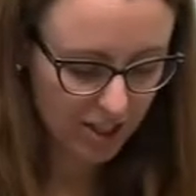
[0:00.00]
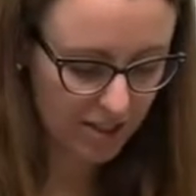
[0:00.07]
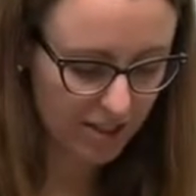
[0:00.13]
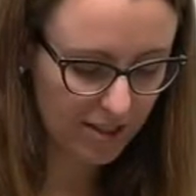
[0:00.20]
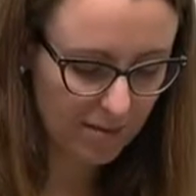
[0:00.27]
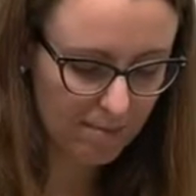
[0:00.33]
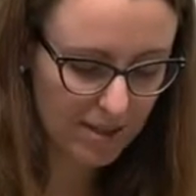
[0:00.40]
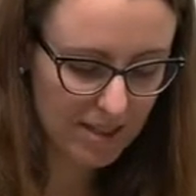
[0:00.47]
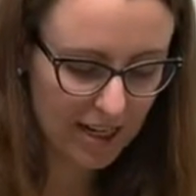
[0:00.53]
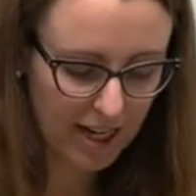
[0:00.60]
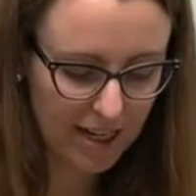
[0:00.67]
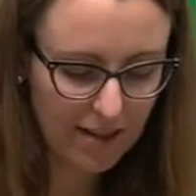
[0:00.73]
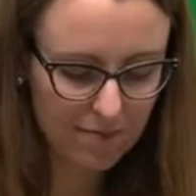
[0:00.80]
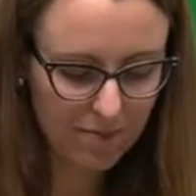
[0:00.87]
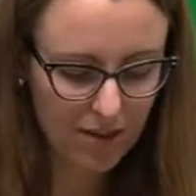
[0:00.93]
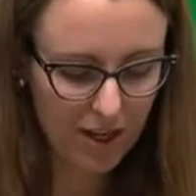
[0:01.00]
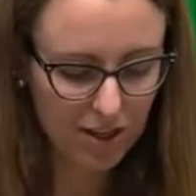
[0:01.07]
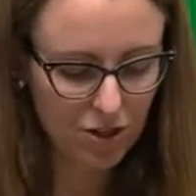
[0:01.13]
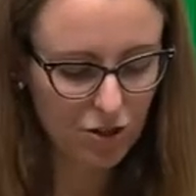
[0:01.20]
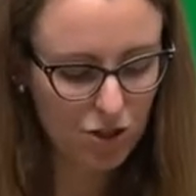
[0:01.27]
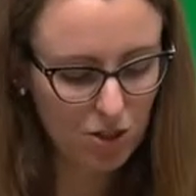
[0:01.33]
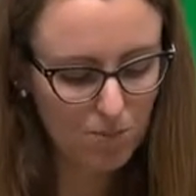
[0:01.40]
sit beside it, and
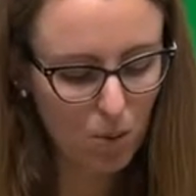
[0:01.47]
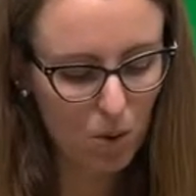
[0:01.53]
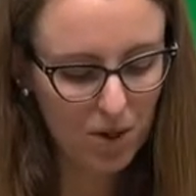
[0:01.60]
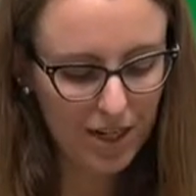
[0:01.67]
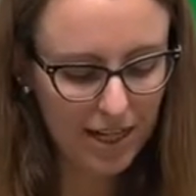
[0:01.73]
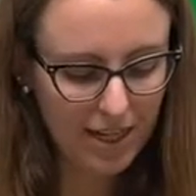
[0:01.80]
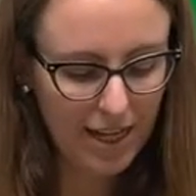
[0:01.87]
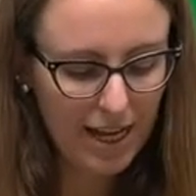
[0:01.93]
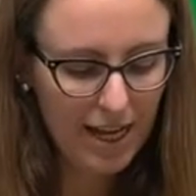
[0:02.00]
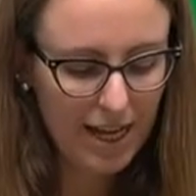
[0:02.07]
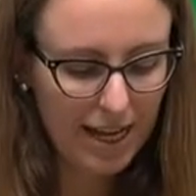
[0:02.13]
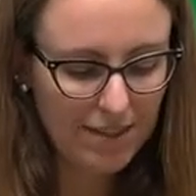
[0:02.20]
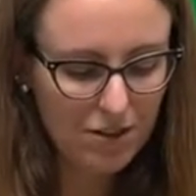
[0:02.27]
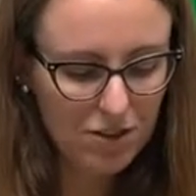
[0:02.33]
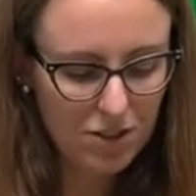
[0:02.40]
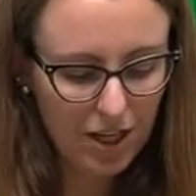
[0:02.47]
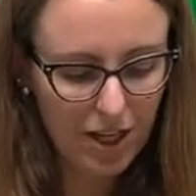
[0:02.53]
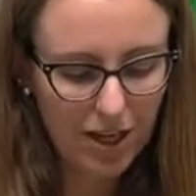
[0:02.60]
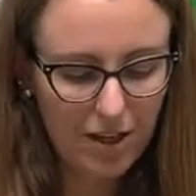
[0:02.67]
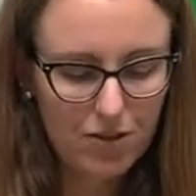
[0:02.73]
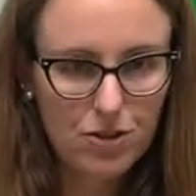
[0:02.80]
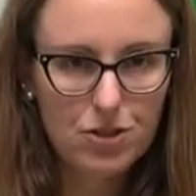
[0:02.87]
you just pour it in, and there's
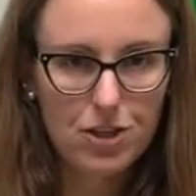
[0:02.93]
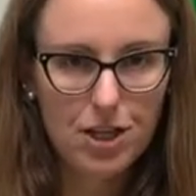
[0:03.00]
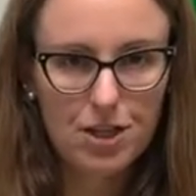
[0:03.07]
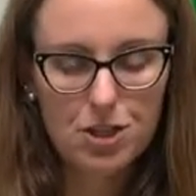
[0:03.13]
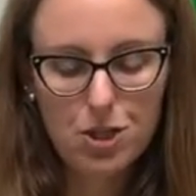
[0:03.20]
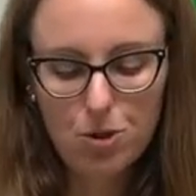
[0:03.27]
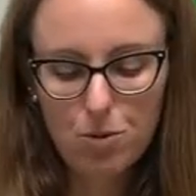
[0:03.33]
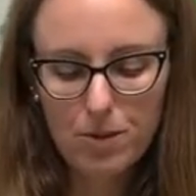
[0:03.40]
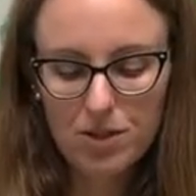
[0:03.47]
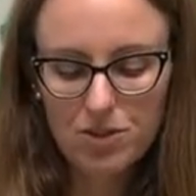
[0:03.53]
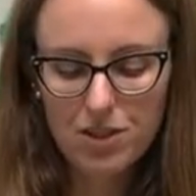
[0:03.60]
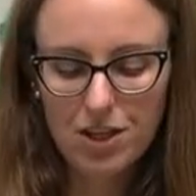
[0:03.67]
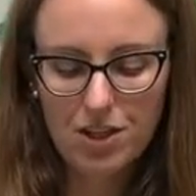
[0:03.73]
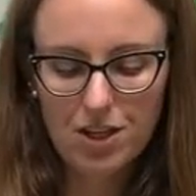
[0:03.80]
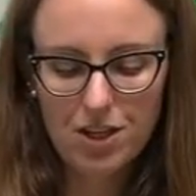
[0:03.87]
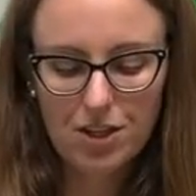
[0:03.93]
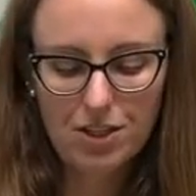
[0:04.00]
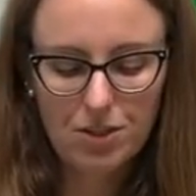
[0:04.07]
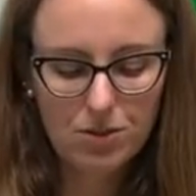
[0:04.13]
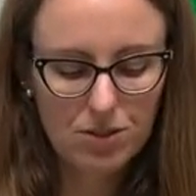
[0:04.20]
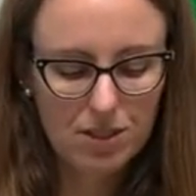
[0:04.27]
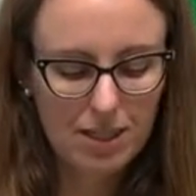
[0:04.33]
a tube underneath here, and
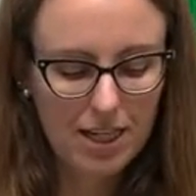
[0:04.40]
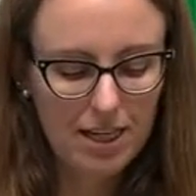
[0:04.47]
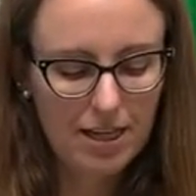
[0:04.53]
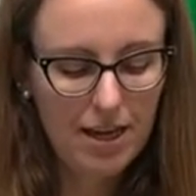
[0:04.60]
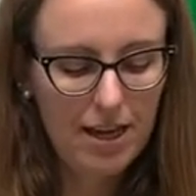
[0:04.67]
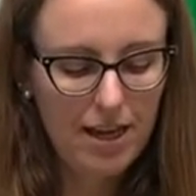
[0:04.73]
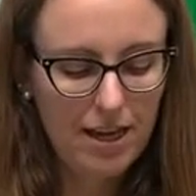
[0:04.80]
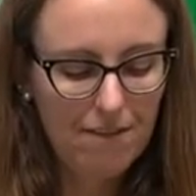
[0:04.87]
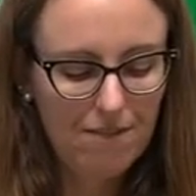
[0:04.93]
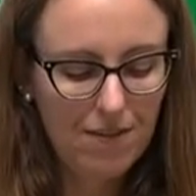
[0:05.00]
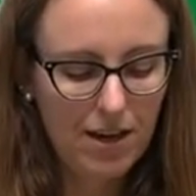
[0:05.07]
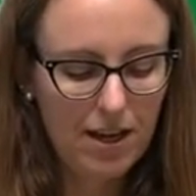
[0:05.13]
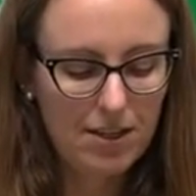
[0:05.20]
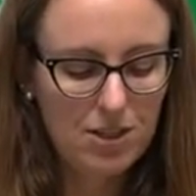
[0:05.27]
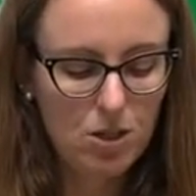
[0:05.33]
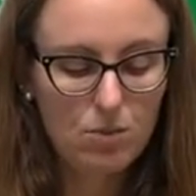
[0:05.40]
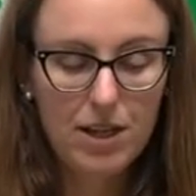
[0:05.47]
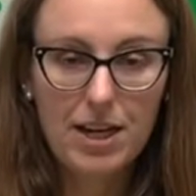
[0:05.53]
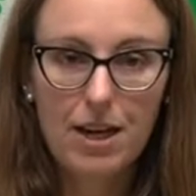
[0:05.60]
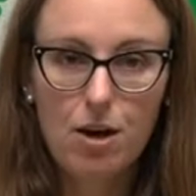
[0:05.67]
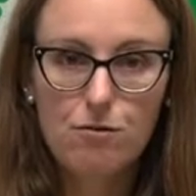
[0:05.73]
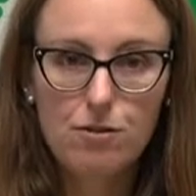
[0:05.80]
you'll see if don't let
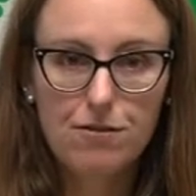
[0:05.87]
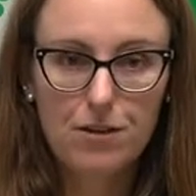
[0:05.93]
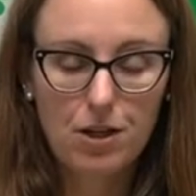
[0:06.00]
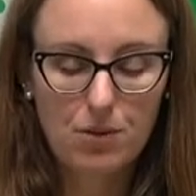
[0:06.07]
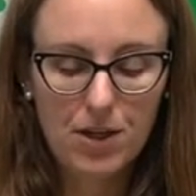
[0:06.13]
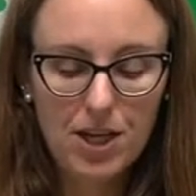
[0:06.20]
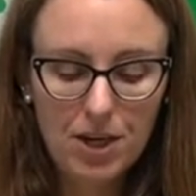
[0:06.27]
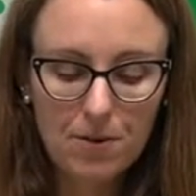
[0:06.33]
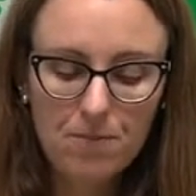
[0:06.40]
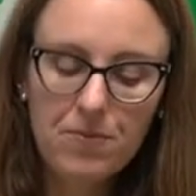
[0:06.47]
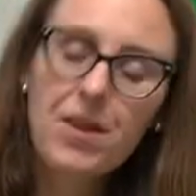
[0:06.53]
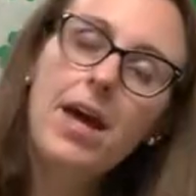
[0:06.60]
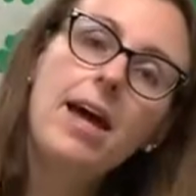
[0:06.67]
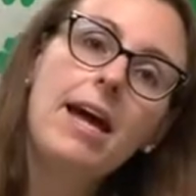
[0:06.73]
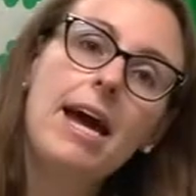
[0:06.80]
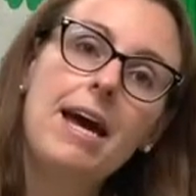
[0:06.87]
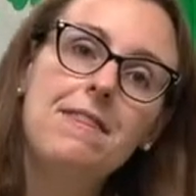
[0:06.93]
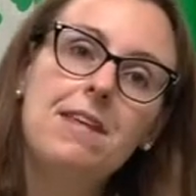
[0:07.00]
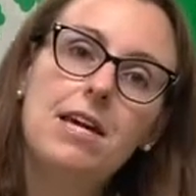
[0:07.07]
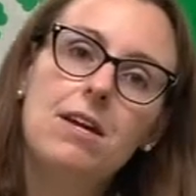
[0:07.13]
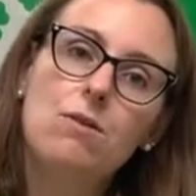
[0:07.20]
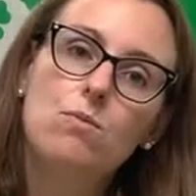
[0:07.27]
it overflow here. And
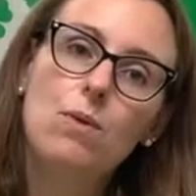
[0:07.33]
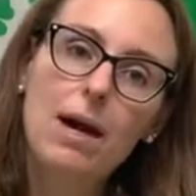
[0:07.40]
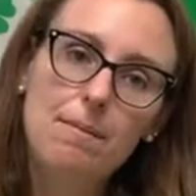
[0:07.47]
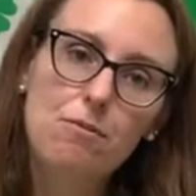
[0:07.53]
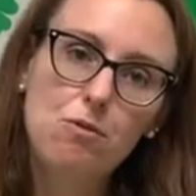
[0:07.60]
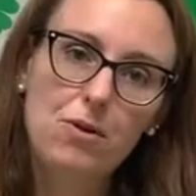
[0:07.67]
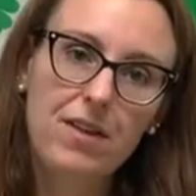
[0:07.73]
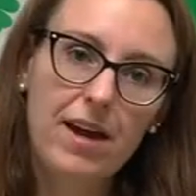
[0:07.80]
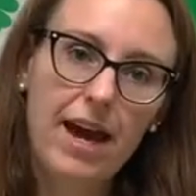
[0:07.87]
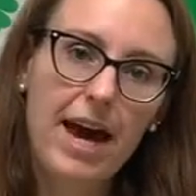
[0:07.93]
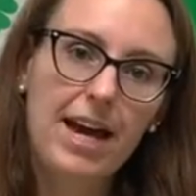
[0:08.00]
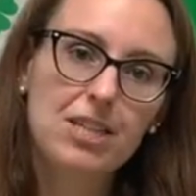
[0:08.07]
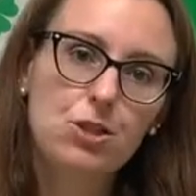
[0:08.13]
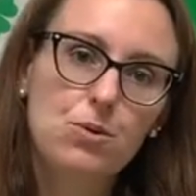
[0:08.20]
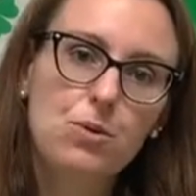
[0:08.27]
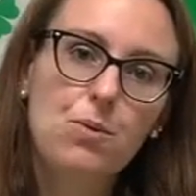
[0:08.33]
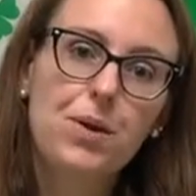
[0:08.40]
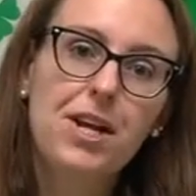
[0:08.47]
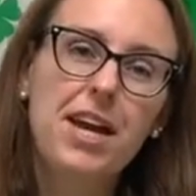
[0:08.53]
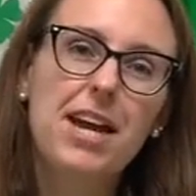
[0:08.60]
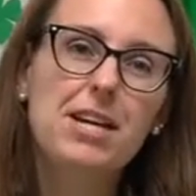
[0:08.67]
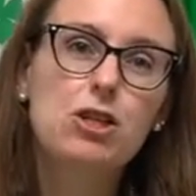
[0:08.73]
then right before they hatch, we
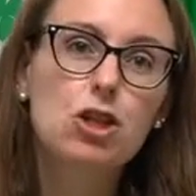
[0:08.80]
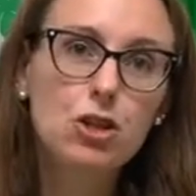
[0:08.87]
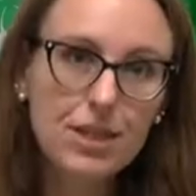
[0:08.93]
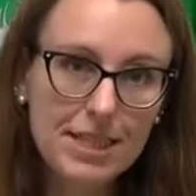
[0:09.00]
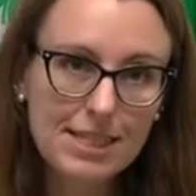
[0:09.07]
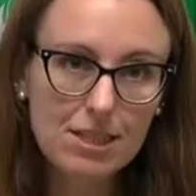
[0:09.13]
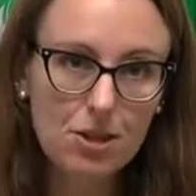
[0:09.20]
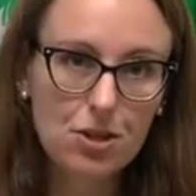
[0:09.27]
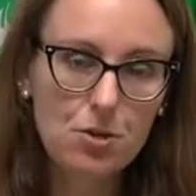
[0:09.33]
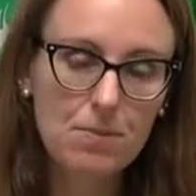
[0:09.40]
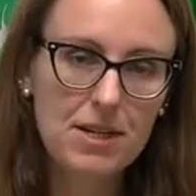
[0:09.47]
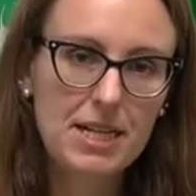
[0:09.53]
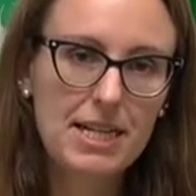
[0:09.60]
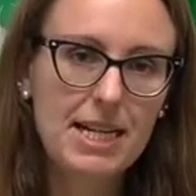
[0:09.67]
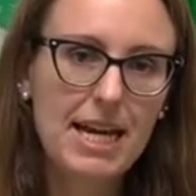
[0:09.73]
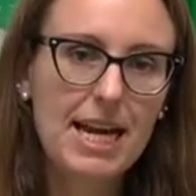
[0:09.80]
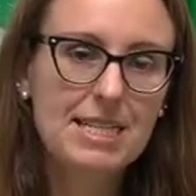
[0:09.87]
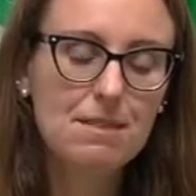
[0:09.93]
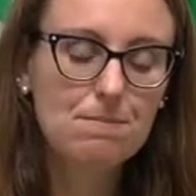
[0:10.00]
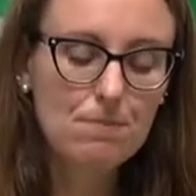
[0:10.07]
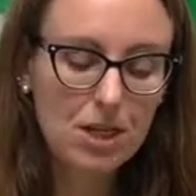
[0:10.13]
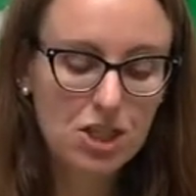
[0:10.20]
want to increase the humidity
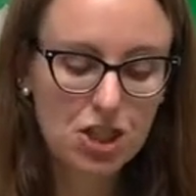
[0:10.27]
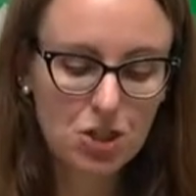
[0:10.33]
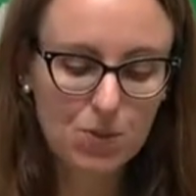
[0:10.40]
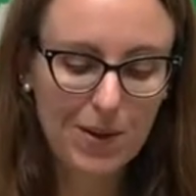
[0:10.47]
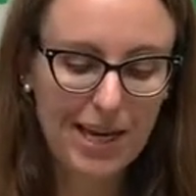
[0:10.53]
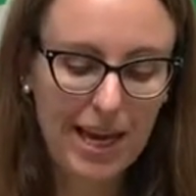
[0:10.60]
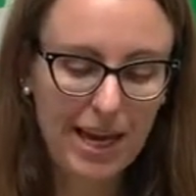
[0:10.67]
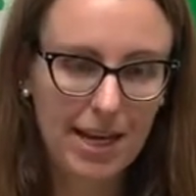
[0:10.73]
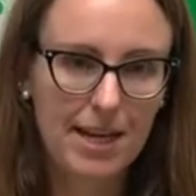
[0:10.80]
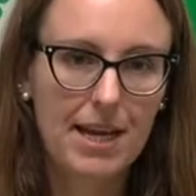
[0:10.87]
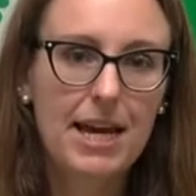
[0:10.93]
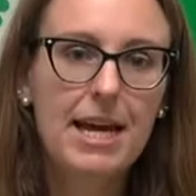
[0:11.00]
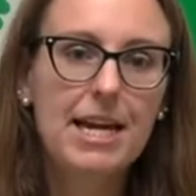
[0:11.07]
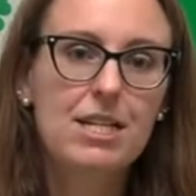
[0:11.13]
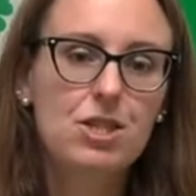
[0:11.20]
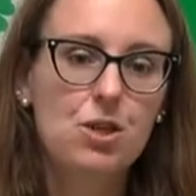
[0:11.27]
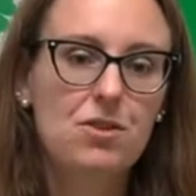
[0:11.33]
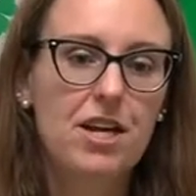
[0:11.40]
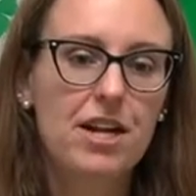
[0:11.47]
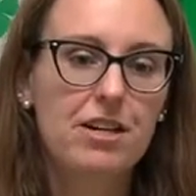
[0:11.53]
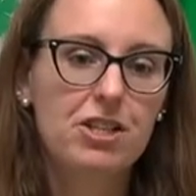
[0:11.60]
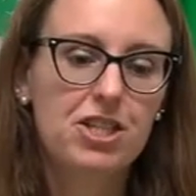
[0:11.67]
as much as we can so
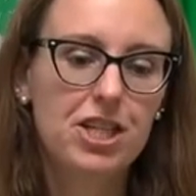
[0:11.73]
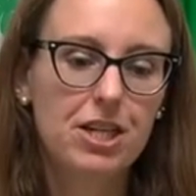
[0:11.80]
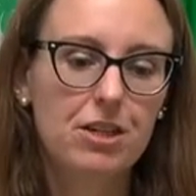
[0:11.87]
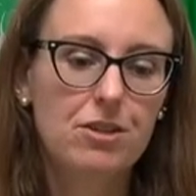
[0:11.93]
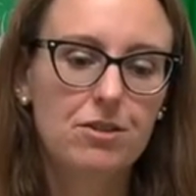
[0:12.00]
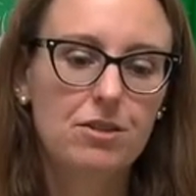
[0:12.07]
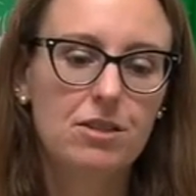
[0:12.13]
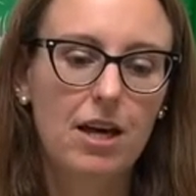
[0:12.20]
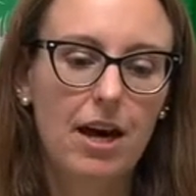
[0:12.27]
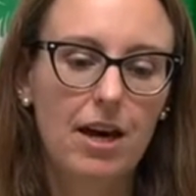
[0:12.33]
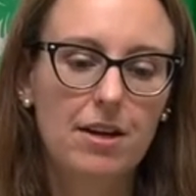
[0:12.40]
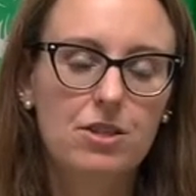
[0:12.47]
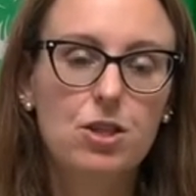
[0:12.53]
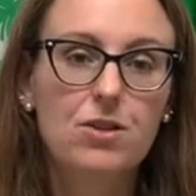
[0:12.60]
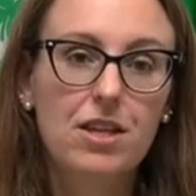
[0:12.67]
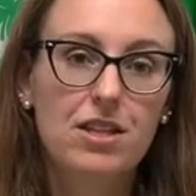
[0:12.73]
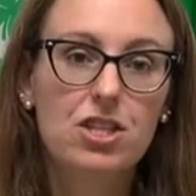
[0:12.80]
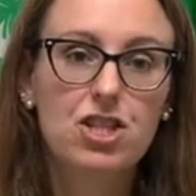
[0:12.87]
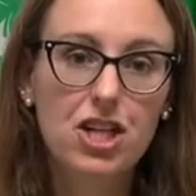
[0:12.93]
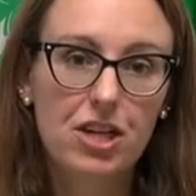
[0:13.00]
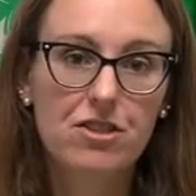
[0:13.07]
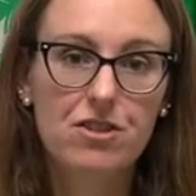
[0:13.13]
that the
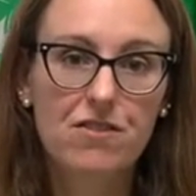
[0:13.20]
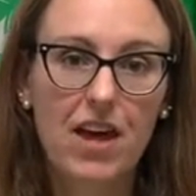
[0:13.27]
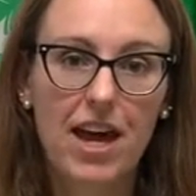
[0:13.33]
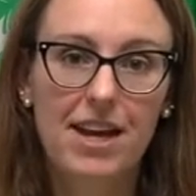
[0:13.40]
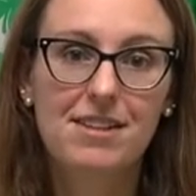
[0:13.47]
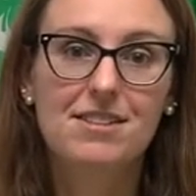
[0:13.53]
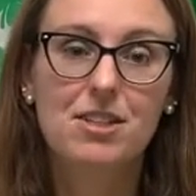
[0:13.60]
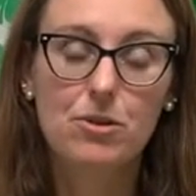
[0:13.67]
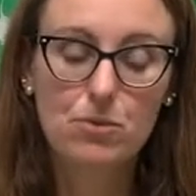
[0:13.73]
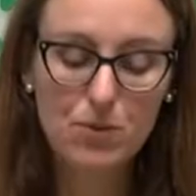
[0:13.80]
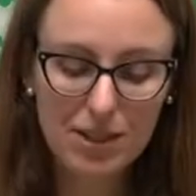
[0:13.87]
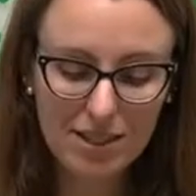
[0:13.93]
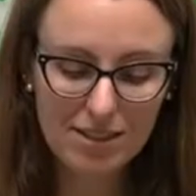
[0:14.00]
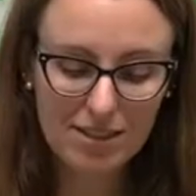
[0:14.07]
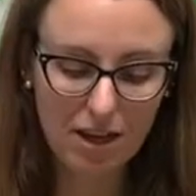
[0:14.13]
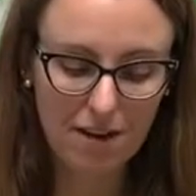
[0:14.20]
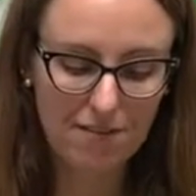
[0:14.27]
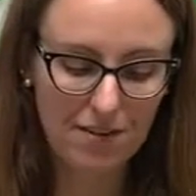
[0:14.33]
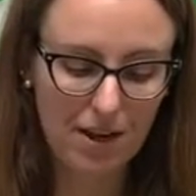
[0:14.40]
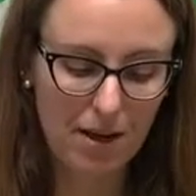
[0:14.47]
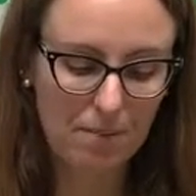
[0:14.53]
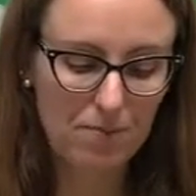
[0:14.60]
shells of the eggs can really soften up.